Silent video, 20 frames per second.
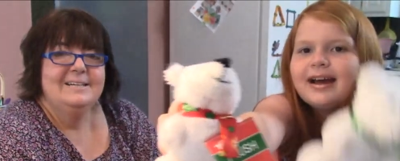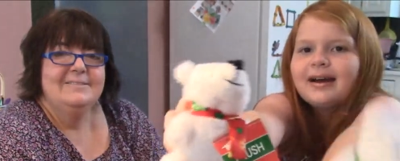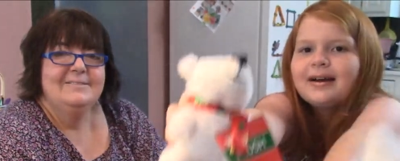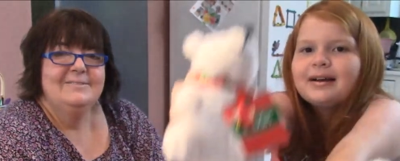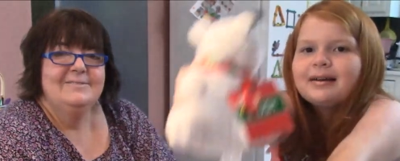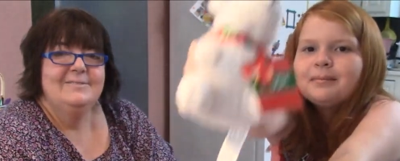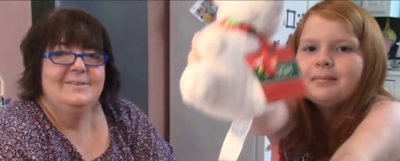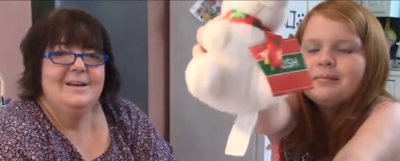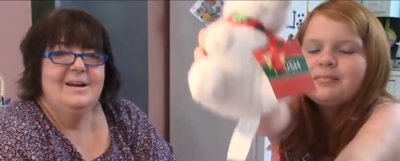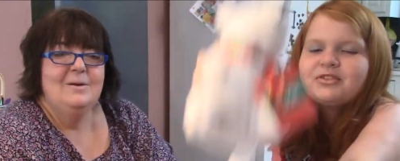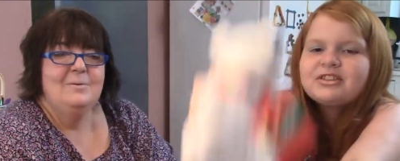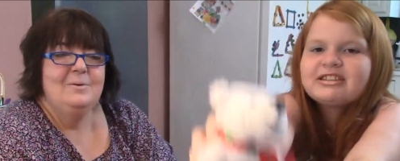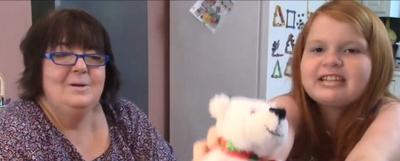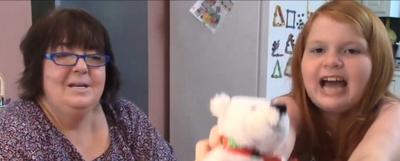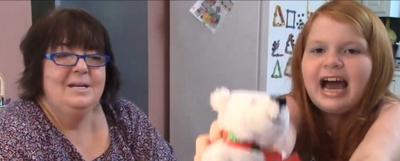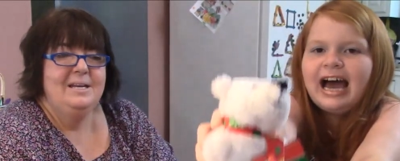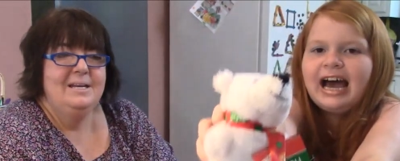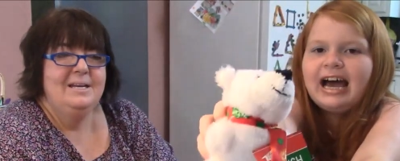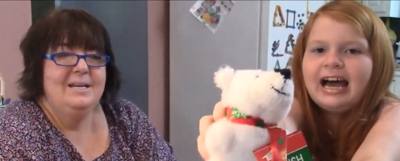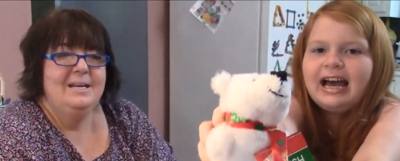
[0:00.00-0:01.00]
Speaker 1: Very Skylar
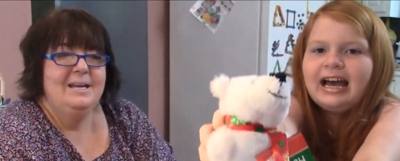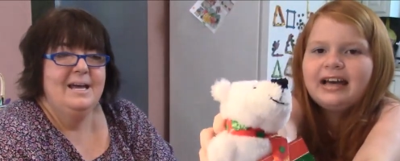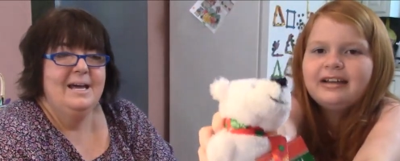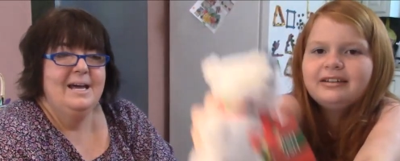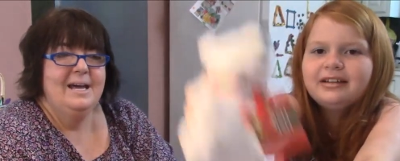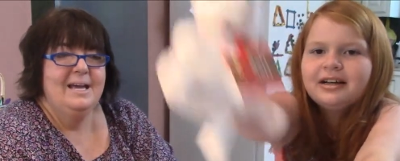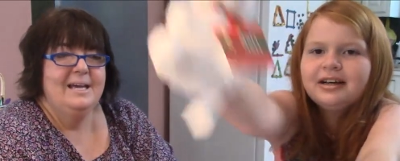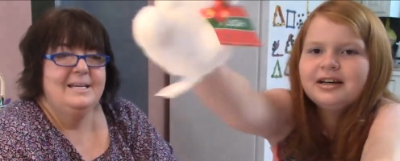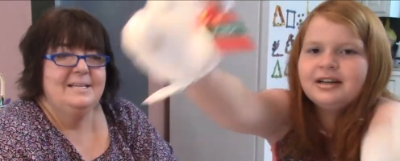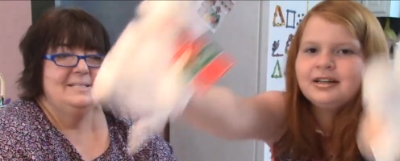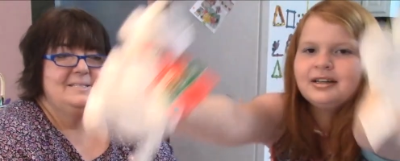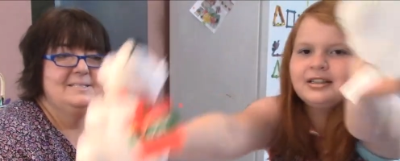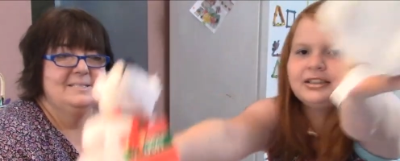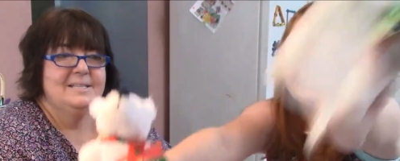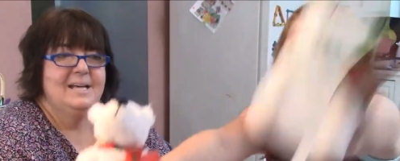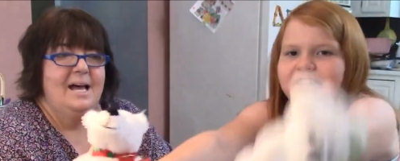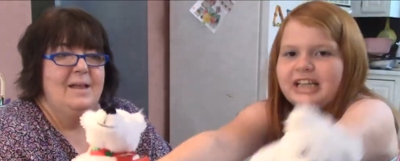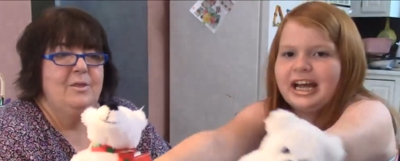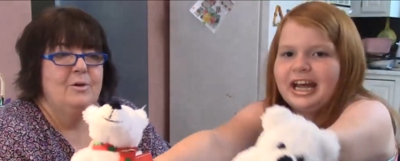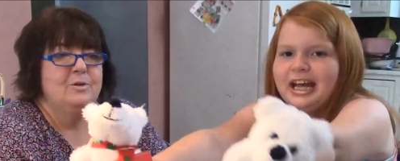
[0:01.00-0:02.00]
nice.
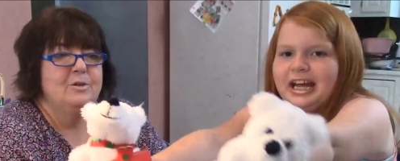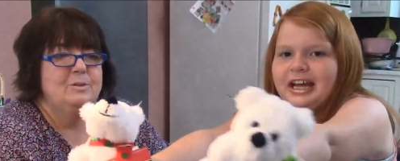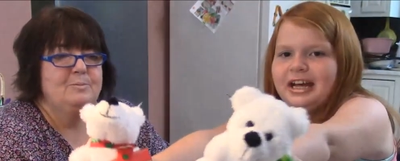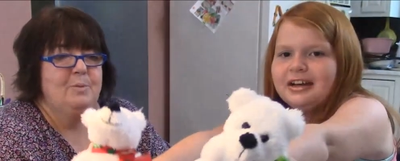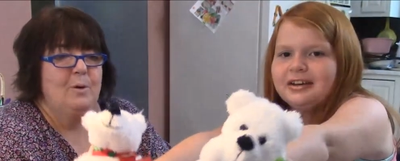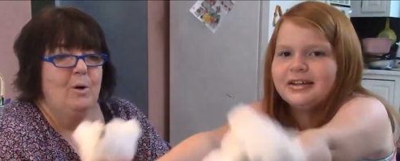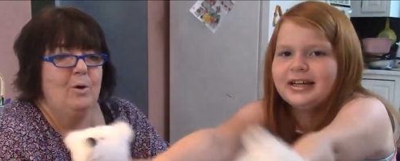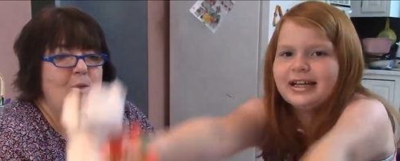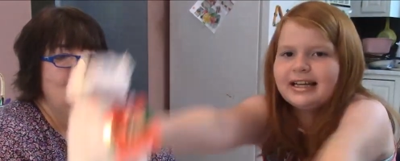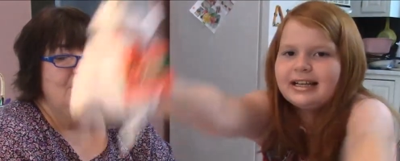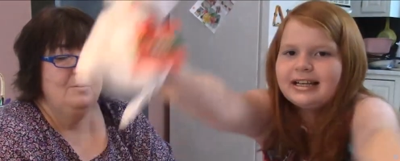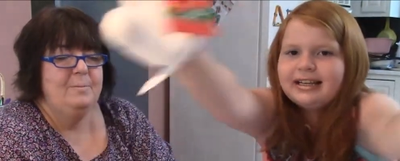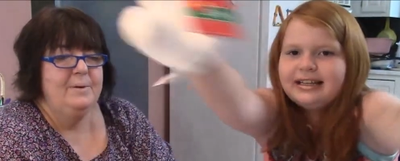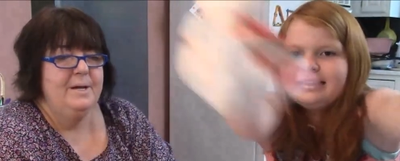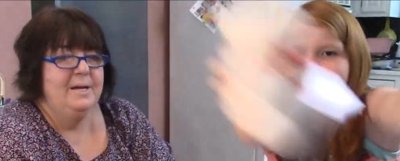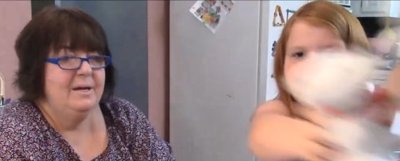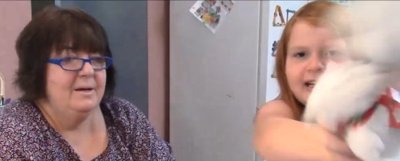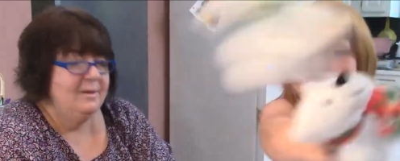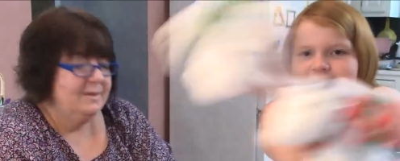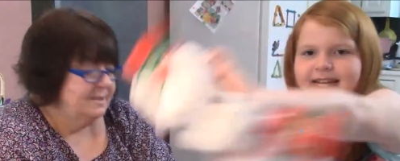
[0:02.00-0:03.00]
Jared. Are those polar
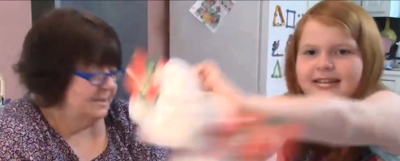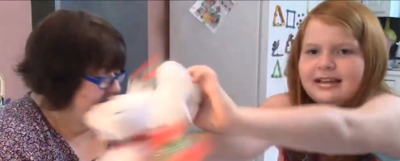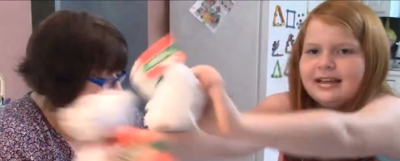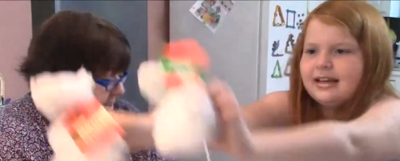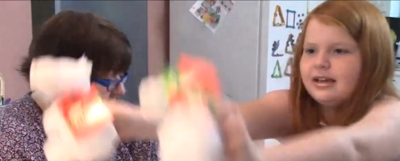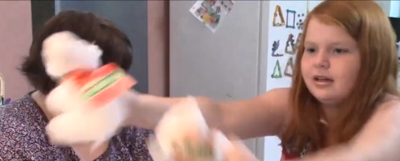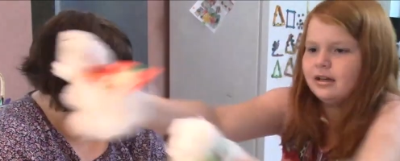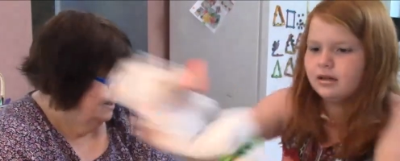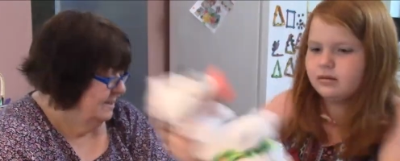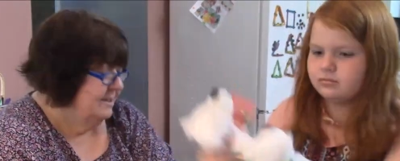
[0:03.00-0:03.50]
bears?